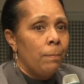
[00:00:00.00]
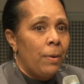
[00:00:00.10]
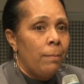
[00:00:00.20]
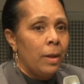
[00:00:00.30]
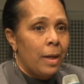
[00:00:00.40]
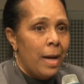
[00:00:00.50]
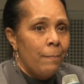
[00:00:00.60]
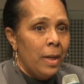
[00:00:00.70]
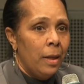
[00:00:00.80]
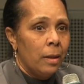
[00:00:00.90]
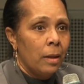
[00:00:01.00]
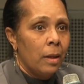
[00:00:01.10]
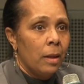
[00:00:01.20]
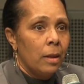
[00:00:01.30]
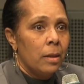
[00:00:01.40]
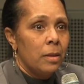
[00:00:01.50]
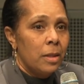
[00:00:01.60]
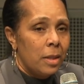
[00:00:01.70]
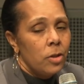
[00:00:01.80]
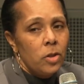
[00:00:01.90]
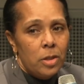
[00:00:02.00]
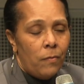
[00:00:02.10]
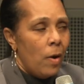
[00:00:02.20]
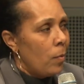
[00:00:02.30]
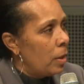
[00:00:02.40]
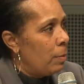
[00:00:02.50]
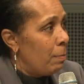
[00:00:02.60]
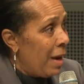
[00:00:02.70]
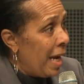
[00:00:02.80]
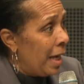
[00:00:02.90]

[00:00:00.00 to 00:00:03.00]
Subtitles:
public comment, decisions have already been made.